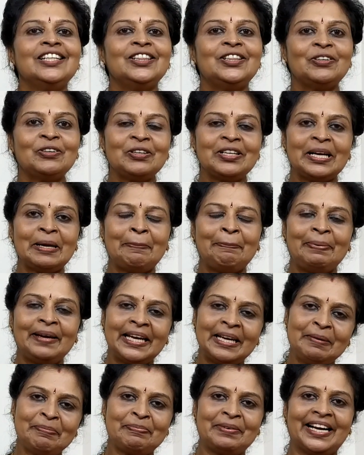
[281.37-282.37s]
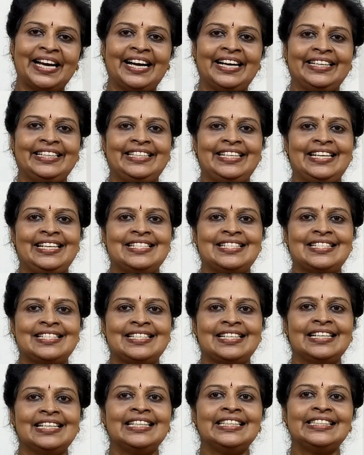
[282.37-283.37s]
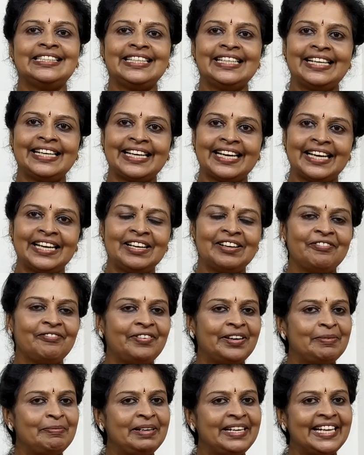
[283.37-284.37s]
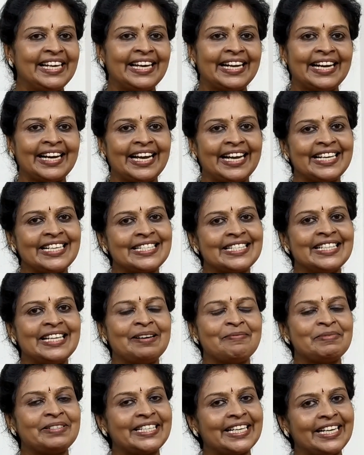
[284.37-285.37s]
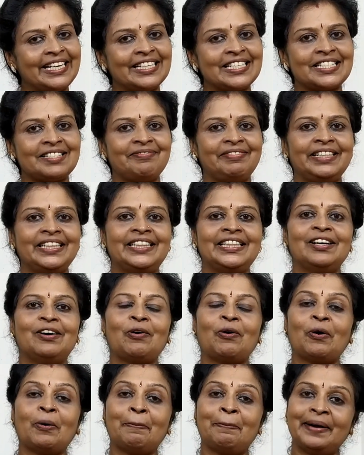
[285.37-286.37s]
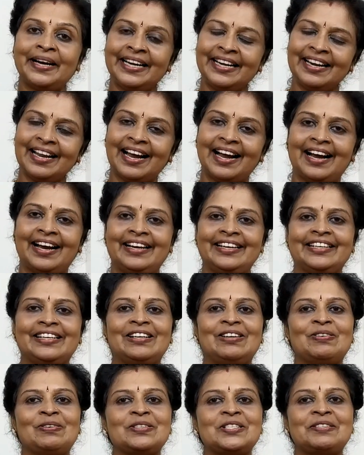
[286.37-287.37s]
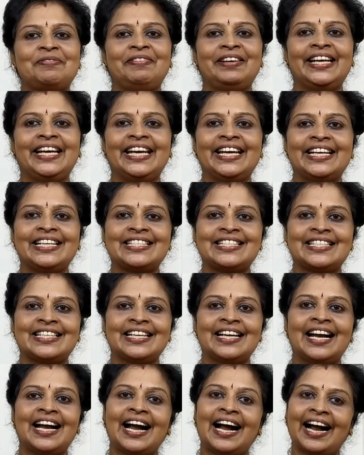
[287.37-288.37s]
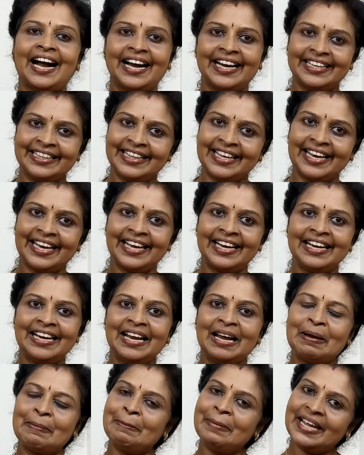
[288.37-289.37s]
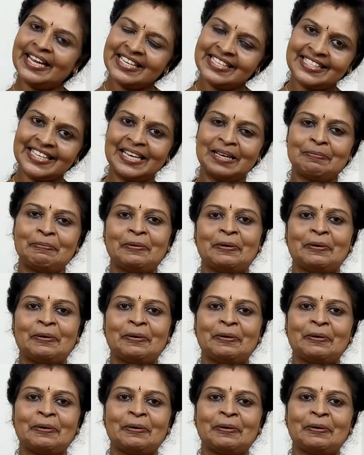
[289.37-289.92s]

Through repeat practice, children familiarize themselves with open and closed figures and their basic